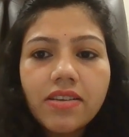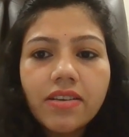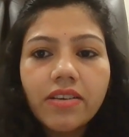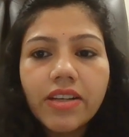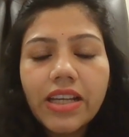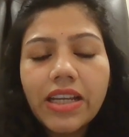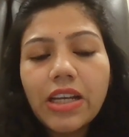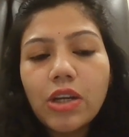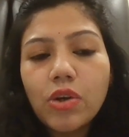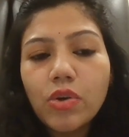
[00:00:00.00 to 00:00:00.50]

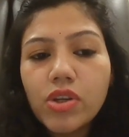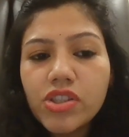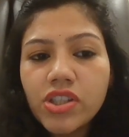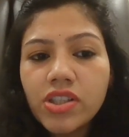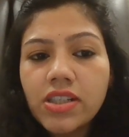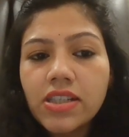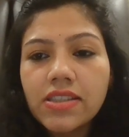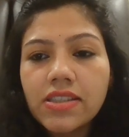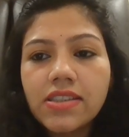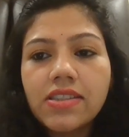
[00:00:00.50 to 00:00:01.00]

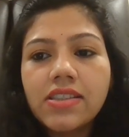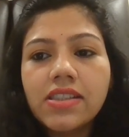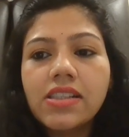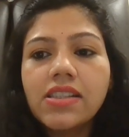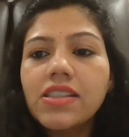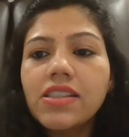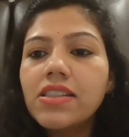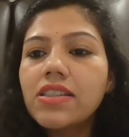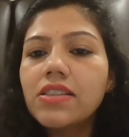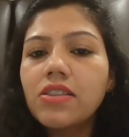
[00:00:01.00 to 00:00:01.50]
relocation
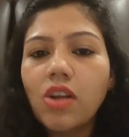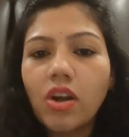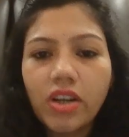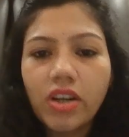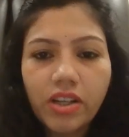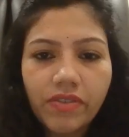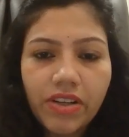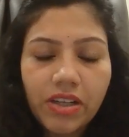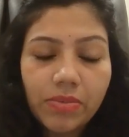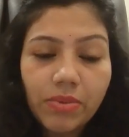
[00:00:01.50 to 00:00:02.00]
assistance is
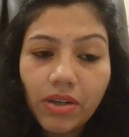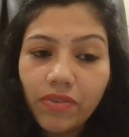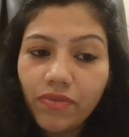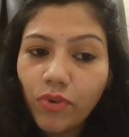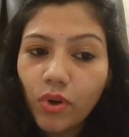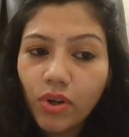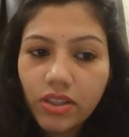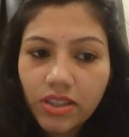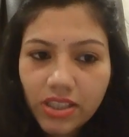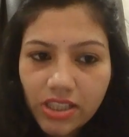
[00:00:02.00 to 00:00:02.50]
not available
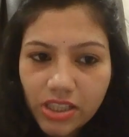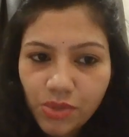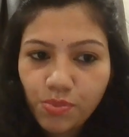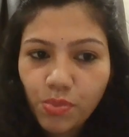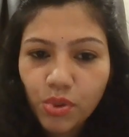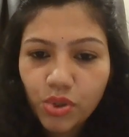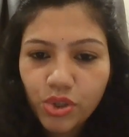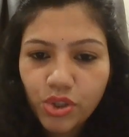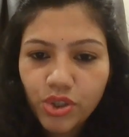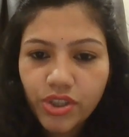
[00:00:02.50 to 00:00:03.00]
for this
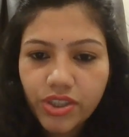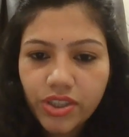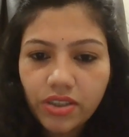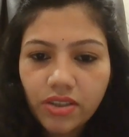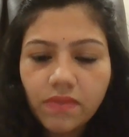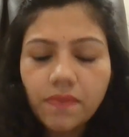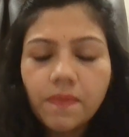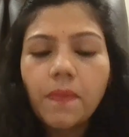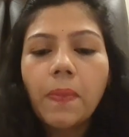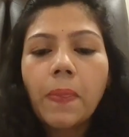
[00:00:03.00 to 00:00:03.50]

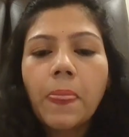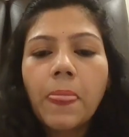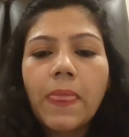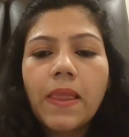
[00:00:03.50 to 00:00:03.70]
position.